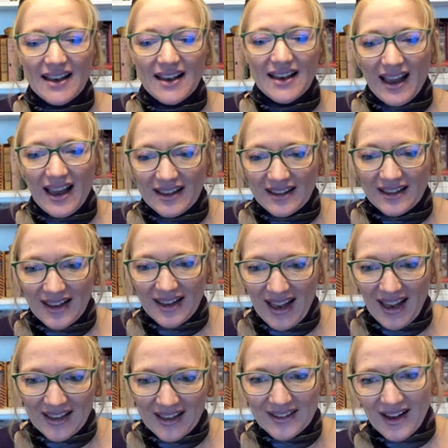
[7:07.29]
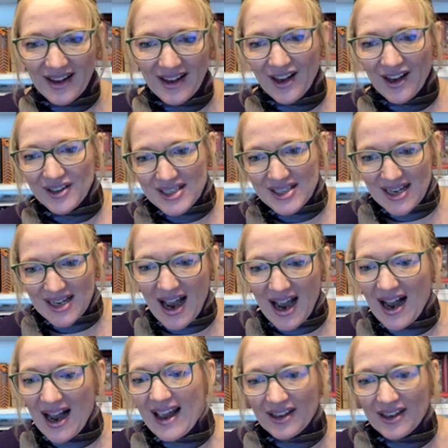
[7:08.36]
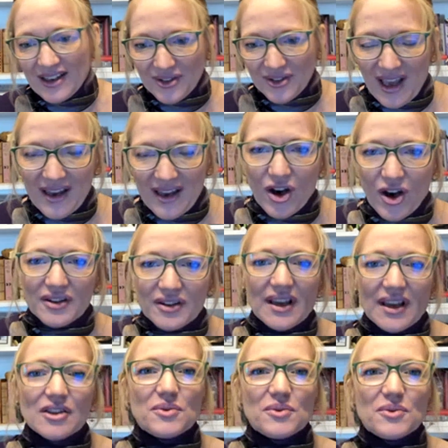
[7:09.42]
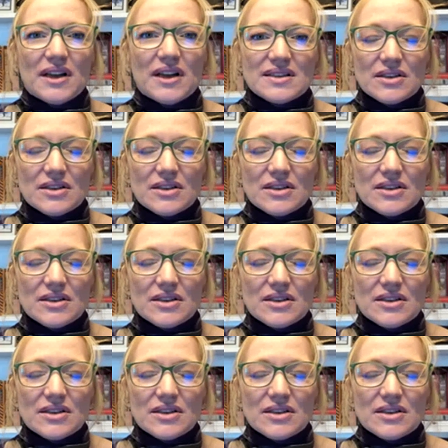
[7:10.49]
and Sky and all the other ones,